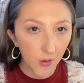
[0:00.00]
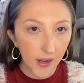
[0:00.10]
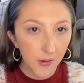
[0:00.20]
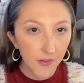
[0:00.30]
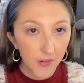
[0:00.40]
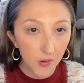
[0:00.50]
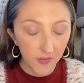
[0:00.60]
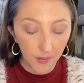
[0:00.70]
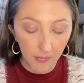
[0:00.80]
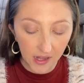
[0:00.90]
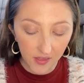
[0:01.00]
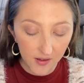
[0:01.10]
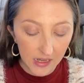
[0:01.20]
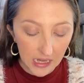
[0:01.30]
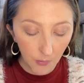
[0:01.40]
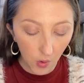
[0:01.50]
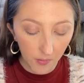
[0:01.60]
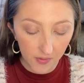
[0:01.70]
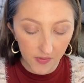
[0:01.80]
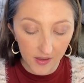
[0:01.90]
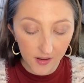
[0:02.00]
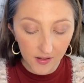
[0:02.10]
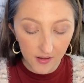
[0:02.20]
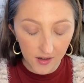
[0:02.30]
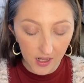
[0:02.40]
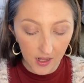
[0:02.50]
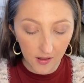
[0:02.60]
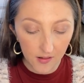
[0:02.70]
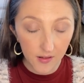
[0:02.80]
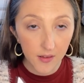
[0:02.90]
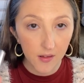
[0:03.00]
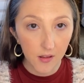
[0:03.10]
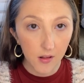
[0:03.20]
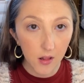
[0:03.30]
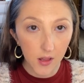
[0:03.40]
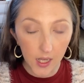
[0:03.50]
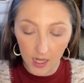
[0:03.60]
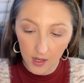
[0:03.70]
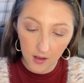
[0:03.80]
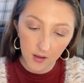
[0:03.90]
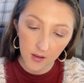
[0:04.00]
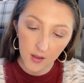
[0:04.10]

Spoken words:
I don't even know if they make this anymore, but this is Clinique.